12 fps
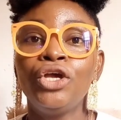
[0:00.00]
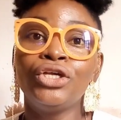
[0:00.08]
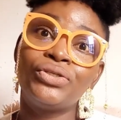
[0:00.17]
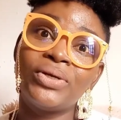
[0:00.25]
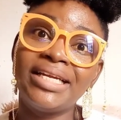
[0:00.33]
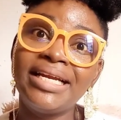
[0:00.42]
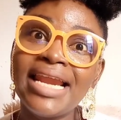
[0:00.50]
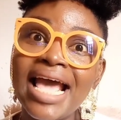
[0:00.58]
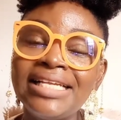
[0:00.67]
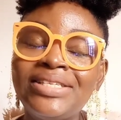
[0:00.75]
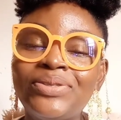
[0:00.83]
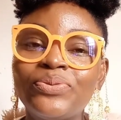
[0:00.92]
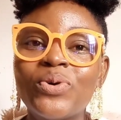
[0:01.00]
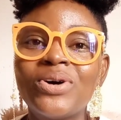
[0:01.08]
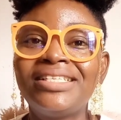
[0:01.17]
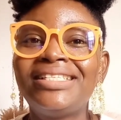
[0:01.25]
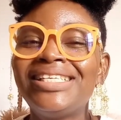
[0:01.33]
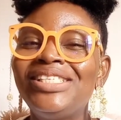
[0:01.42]
So the next
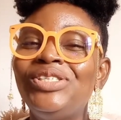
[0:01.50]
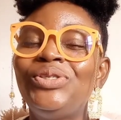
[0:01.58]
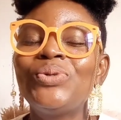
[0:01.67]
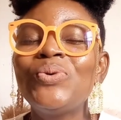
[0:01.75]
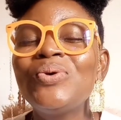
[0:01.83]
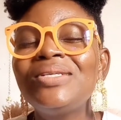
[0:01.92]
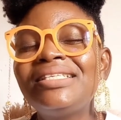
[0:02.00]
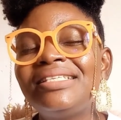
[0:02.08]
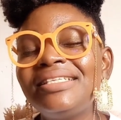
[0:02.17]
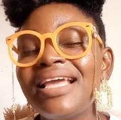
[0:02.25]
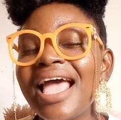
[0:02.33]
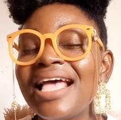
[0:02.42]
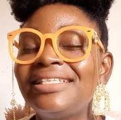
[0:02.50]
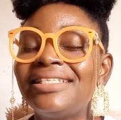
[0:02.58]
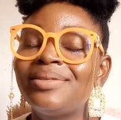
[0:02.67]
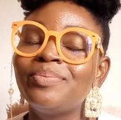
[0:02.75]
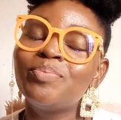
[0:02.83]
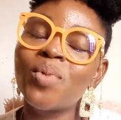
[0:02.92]
was the
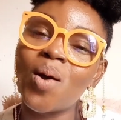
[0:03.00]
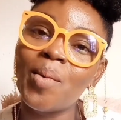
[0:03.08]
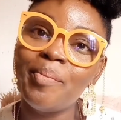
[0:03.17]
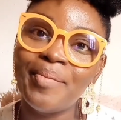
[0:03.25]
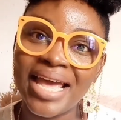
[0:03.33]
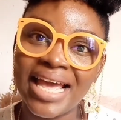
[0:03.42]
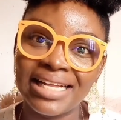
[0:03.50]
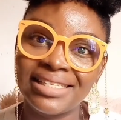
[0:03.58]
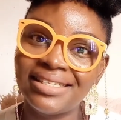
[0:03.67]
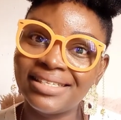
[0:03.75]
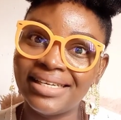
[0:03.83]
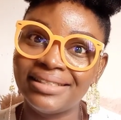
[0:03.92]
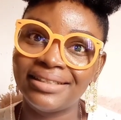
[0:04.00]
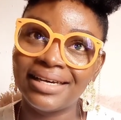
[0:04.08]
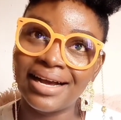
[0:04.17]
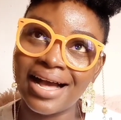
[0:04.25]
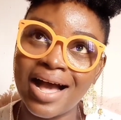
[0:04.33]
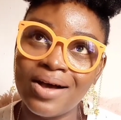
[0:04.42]
juiciest moments in the
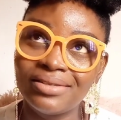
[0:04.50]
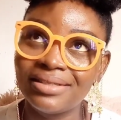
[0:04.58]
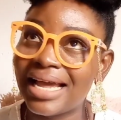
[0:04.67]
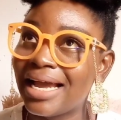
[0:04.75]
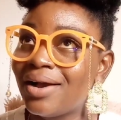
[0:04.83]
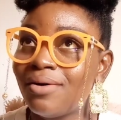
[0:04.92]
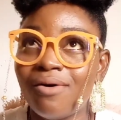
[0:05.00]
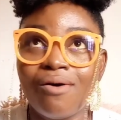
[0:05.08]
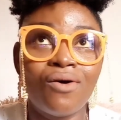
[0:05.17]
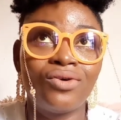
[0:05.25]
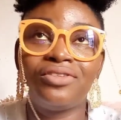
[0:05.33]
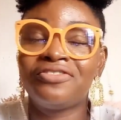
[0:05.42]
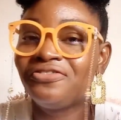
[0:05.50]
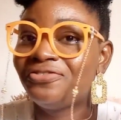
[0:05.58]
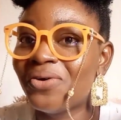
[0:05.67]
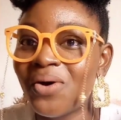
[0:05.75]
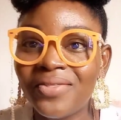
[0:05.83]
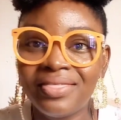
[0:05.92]
house, like all the
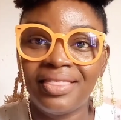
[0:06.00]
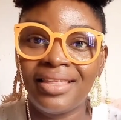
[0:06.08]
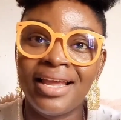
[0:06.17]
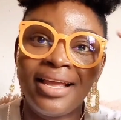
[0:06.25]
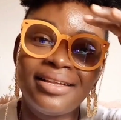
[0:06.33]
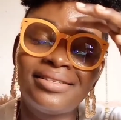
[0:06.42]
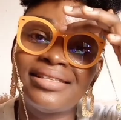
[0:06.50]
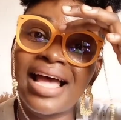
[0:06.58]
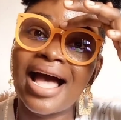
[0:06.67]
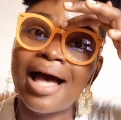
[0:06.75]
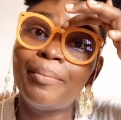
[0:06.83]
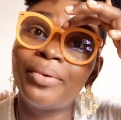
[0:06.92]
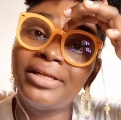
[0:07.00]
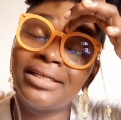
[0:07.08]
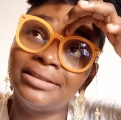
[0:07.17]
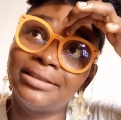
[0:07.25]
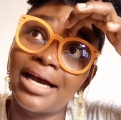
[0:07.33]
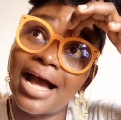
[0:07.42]
fun things that happened
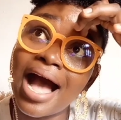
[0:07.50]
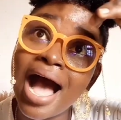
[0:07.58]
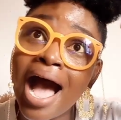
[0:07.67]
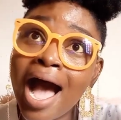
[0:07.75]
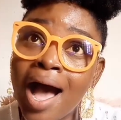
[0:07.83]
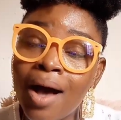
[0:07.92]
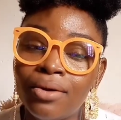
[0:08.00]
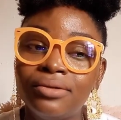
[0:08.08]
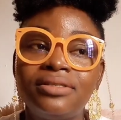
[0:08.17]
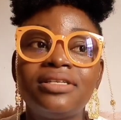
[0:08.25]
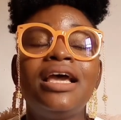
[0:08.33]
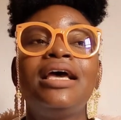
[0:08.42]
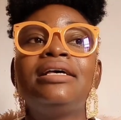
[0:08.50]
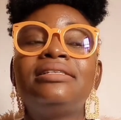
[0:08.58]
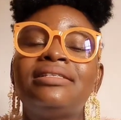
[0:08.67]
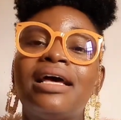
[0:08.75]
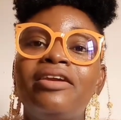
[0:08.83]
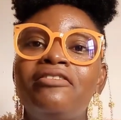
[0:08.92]
in the house,
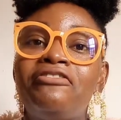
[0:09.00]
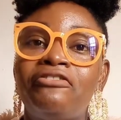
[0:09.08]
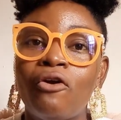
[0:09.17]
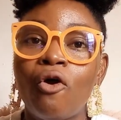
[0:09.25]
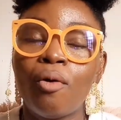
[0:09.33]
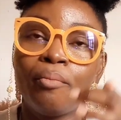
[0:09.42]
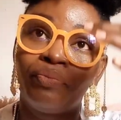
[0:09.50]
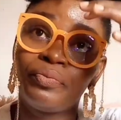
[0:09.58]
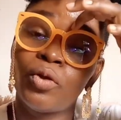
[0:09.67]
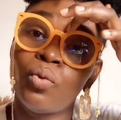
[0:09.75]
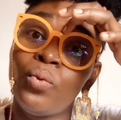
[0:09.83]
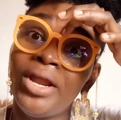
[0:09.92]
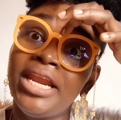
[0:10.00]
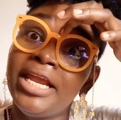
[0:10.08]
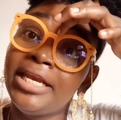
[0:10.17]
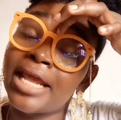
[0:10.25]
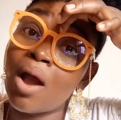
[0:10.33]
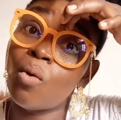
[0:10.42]
starting from
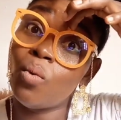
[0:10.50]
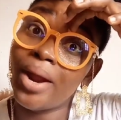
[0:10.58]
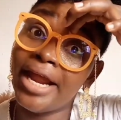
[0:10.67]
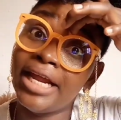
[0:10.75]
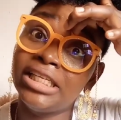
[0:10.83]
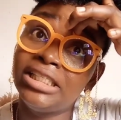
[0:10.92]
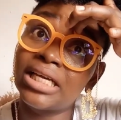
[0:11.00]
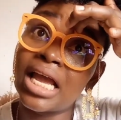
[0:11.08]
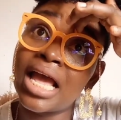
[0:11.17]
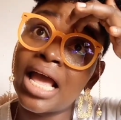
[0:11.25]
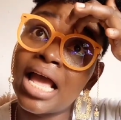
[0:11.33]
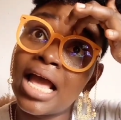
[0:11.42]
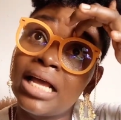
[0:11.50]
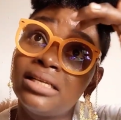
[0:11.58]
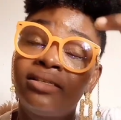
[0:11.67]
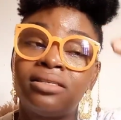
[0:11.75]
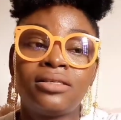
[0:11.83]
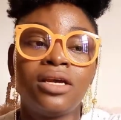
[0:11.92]
winning their
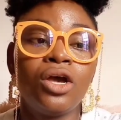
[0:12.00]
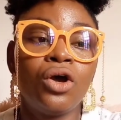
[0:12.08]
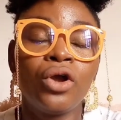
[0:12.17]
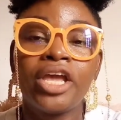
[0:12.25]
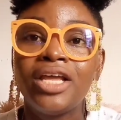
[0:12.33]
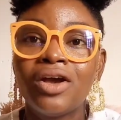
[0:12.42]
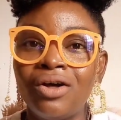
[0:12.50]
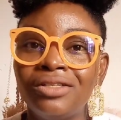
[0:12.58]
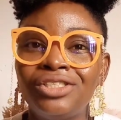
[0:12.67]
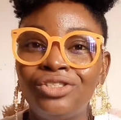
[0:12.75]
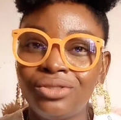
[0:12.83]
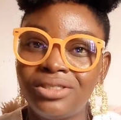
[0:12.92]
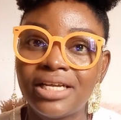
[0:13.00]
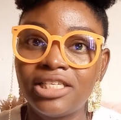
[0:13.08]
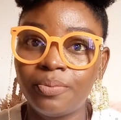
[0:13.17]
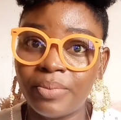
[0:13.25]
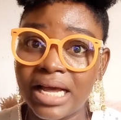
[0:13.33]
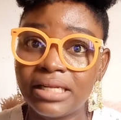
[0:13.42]
wages. Okay, all the
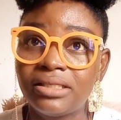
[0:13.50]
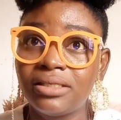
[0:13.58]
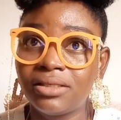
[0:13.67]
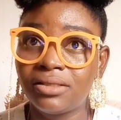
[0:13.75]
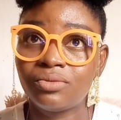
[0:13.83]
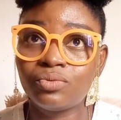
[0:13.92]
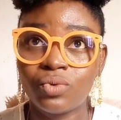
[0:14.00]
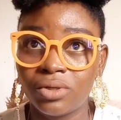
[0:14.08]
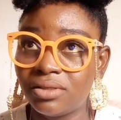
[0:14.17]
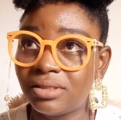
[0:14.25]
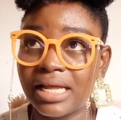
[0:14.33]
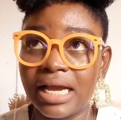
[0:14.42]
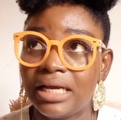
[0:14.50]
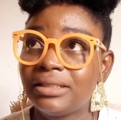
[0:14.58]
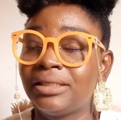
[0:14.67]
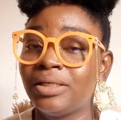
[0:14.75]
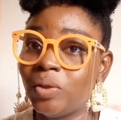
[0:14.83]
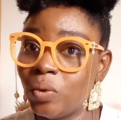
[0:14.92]
juiciest part. This was like
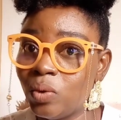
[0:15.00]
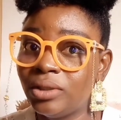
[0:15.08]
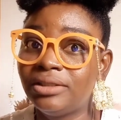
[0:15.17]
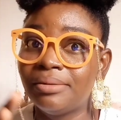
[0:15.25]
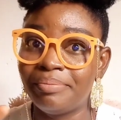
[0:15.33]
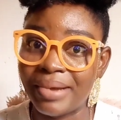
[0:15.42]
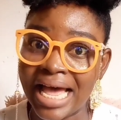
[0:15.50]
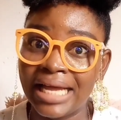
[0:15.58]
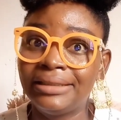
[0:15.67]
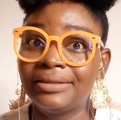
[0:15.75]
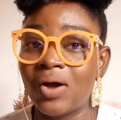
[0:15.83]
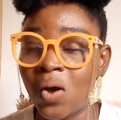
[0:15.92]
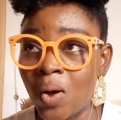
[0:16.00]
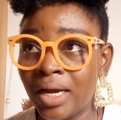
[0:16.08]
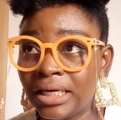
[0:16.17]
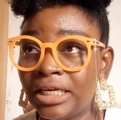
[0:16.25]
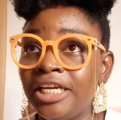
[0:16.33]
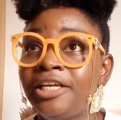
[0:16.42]
the good, the bad, the
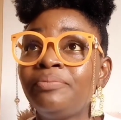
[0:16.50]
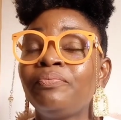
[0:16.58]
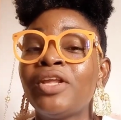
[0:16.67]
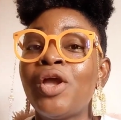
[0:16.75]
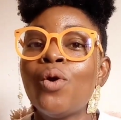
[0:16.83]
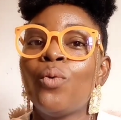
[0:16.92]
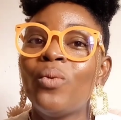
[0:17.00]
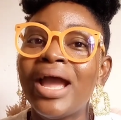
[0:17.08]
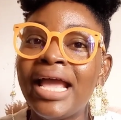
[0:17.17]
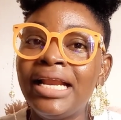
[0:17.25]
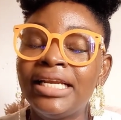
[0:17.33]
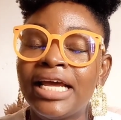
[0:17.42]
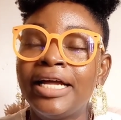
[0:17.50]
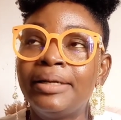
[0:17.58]
ugly. When